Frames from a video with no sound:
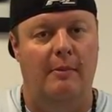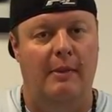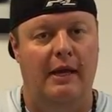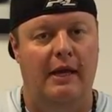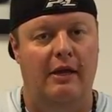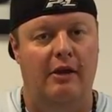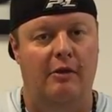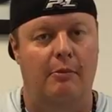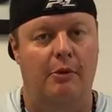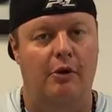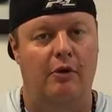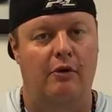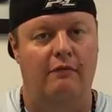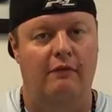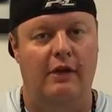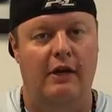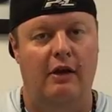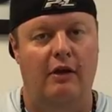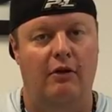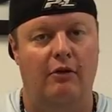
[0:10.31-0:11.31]
make your Mugen
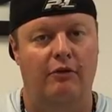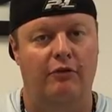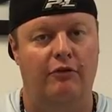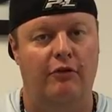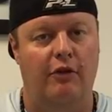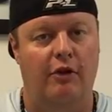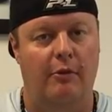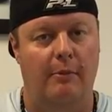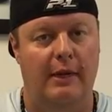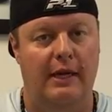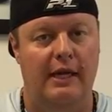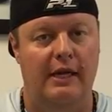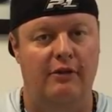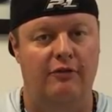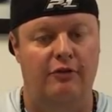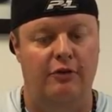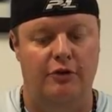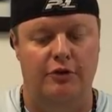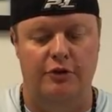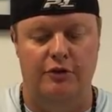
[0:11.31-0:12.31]
vehicles a little bit
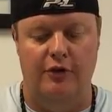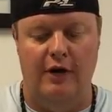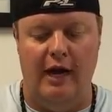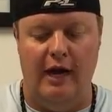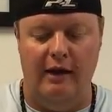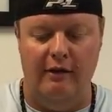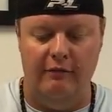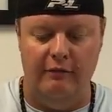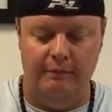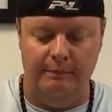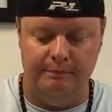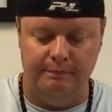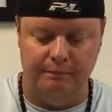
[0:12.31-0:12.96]
easier to drive.